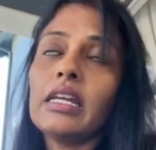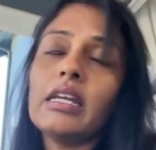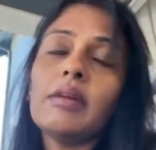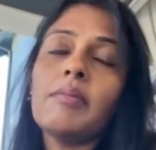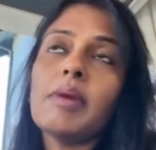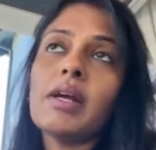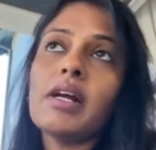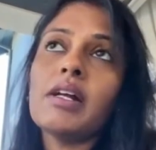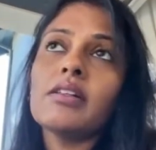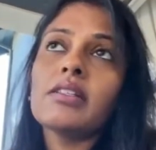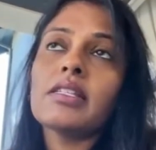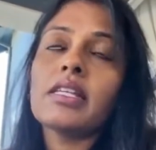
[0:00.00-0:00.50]

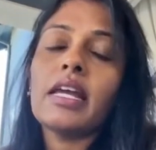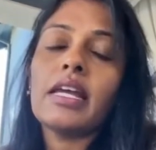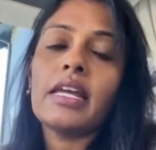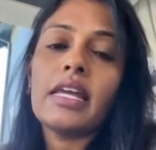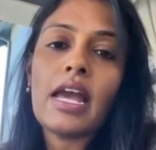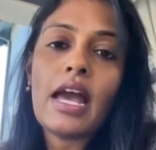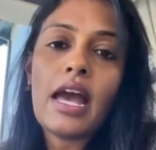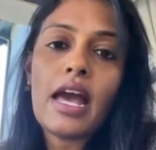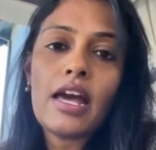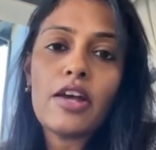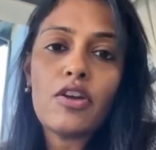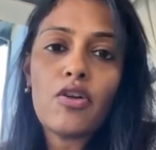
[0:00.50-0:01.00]
emails i
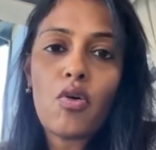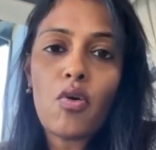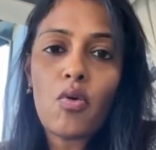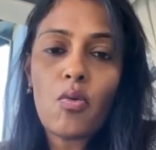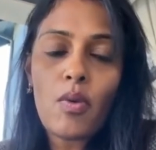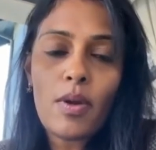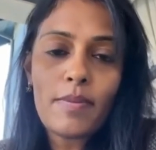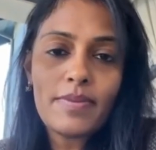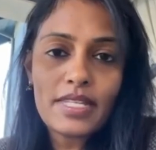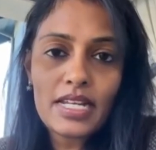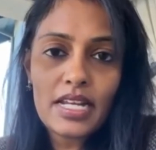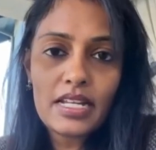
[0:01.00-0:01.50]
get
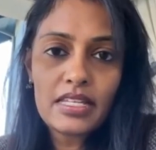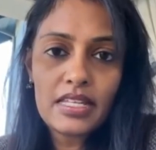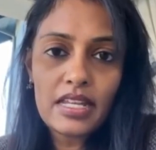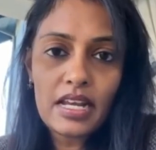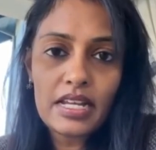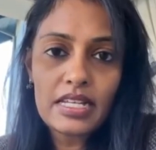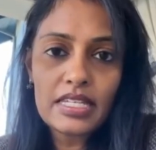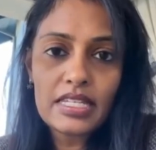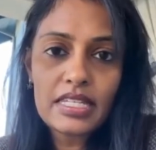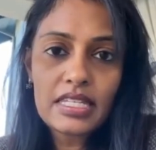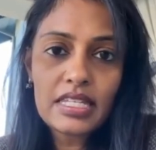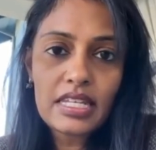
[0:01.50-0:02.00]
or websites
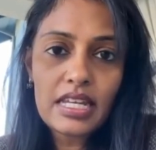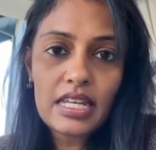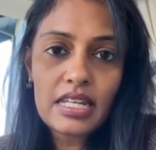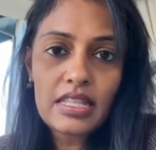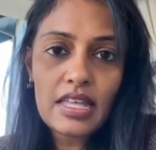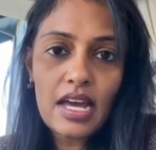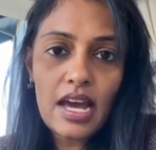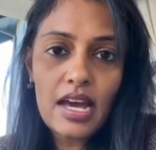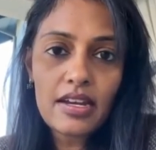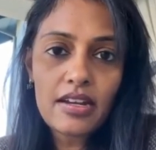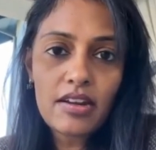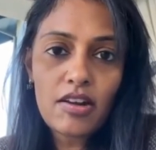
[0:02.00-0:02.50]
i
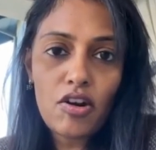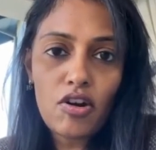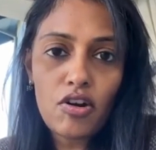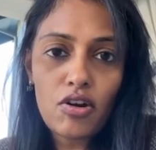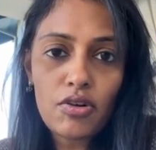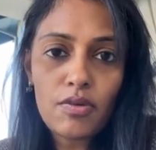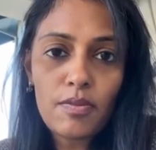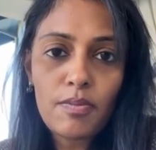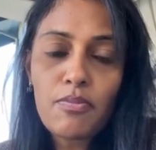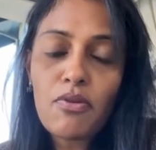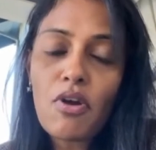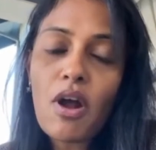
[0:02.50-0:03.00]
see that
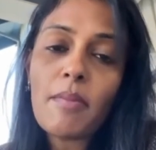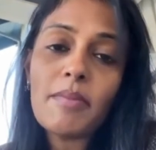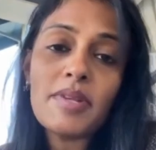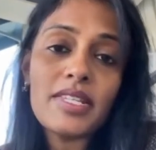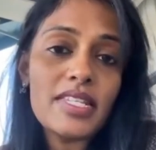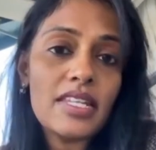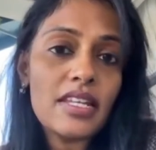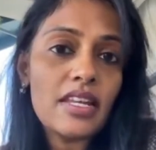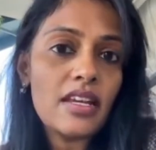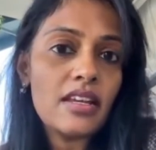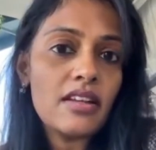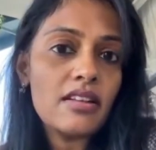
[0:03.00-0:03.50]
are
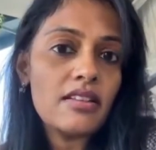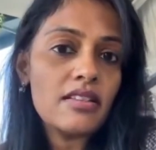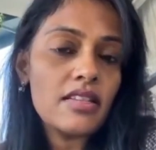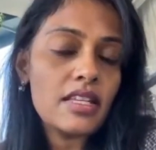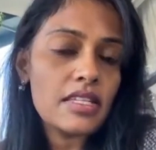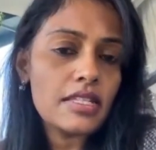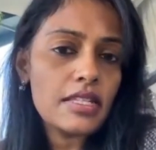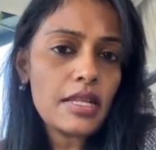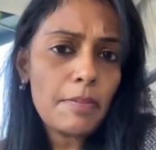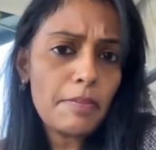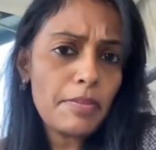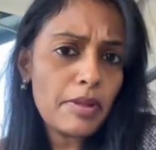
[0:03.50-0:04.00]
promising
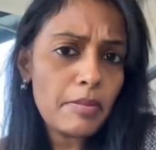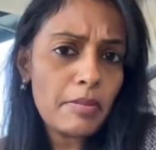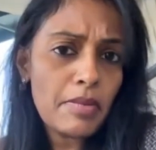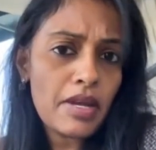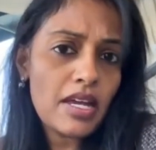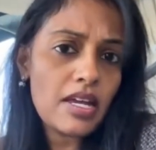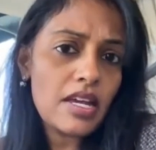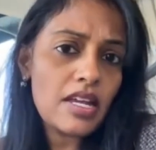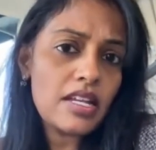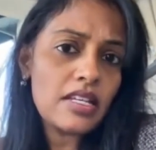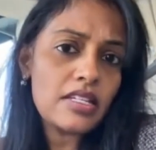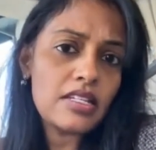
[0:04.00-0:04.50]
the
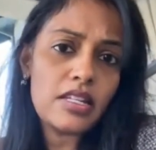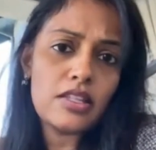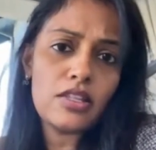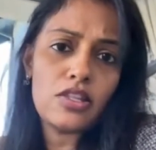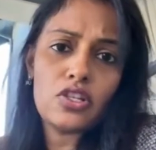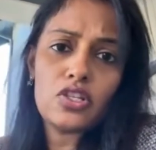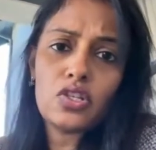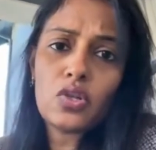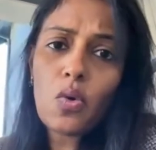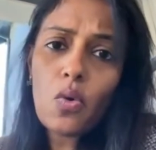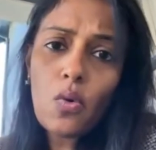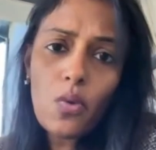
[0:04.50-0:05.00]
supplement
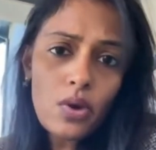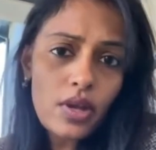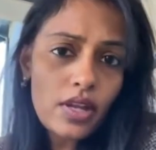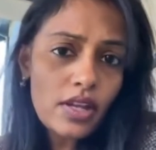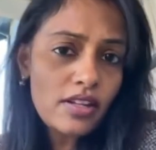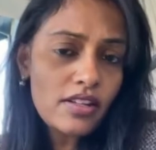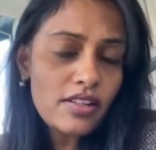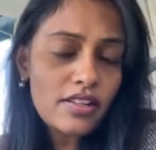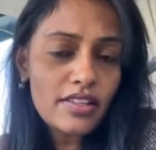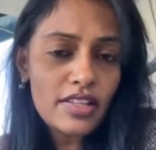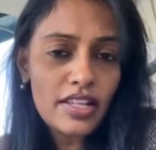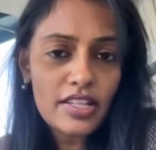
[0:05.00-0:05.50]
and this
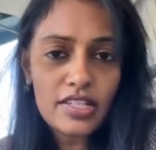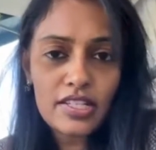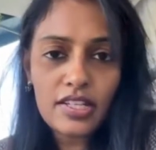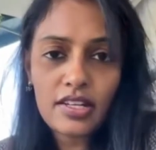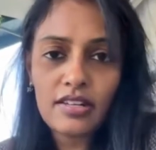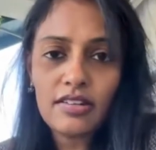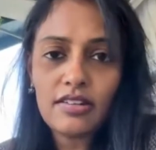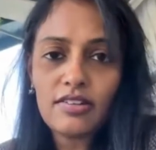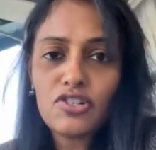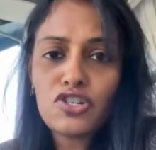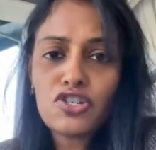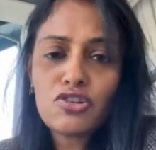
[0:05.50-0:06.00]
oil that's
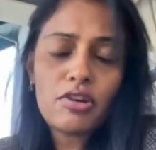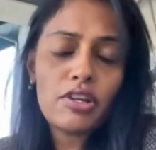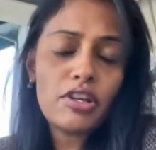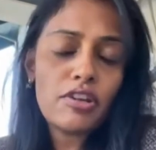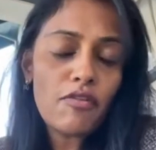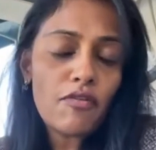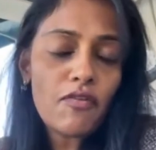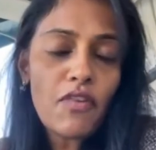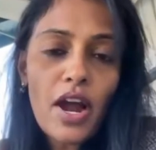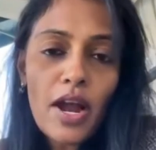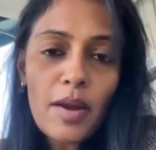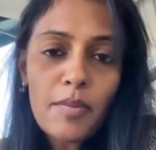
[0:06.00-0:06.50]
going to
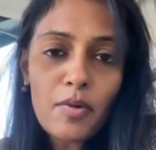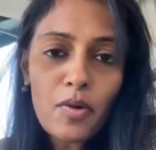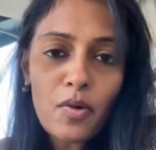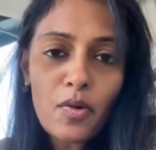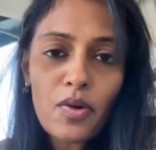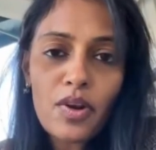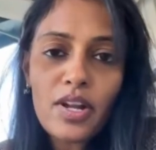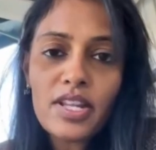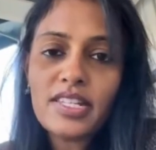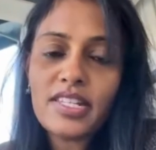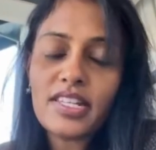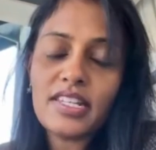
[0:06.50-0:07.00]
shrink your
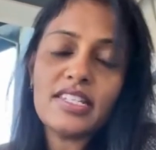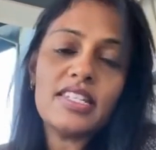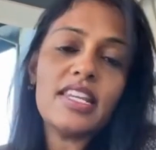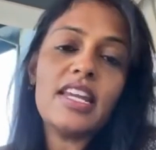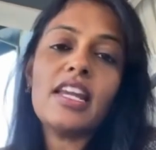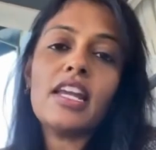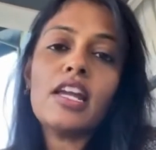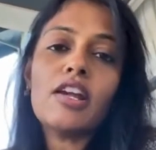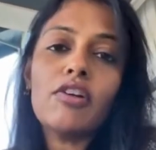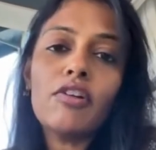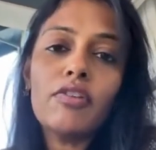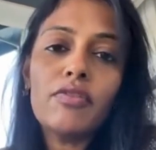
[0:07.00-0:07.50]
fibroids and
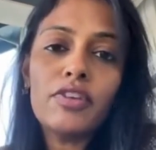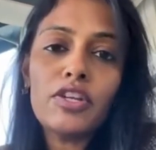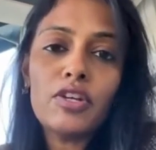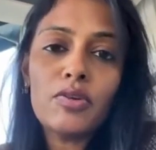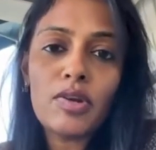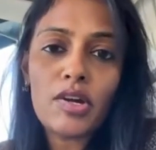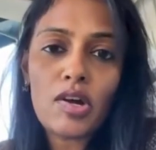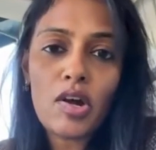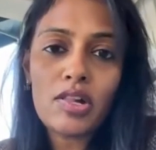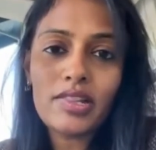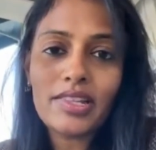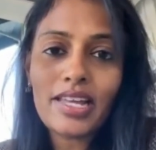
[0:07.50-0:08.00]
take care of
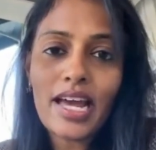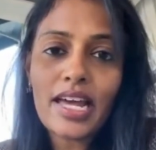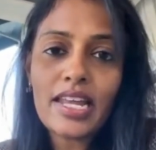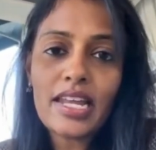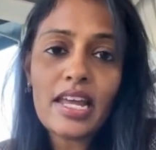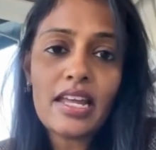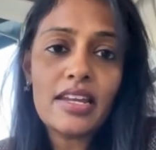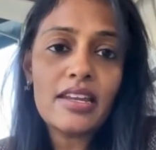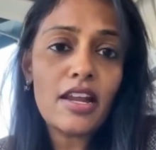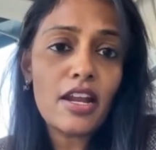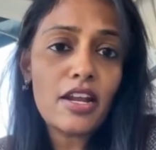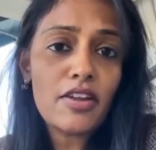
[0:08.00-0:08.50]
you and all
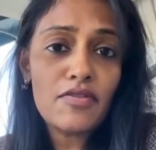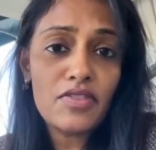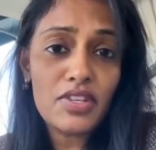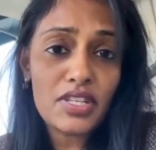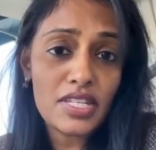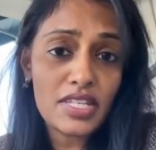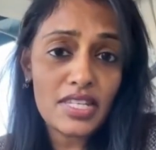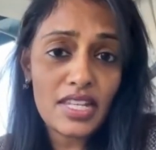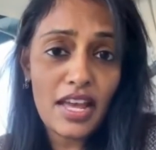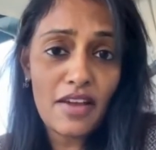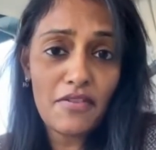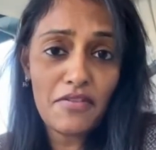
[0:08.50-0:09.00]
that and none of
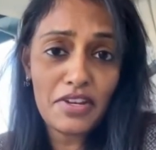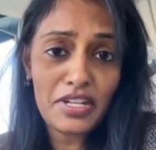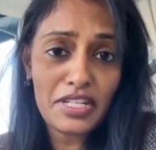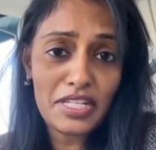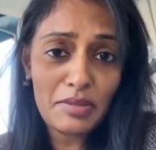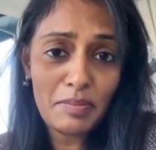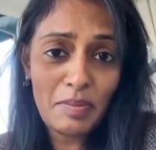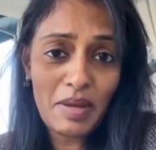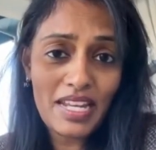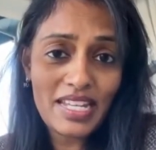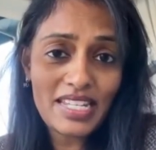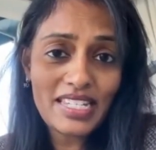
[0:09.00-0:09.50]
this is
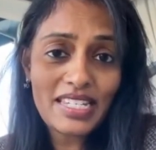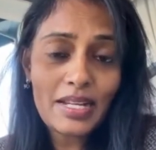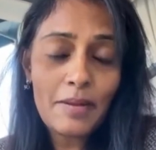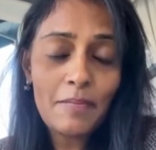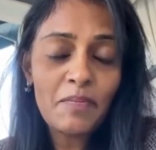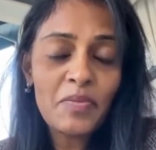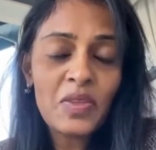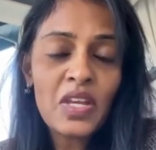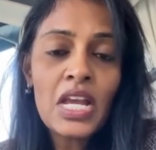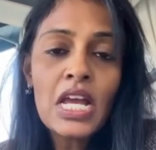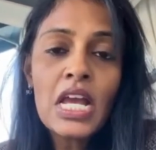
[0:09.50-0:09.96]
evidence based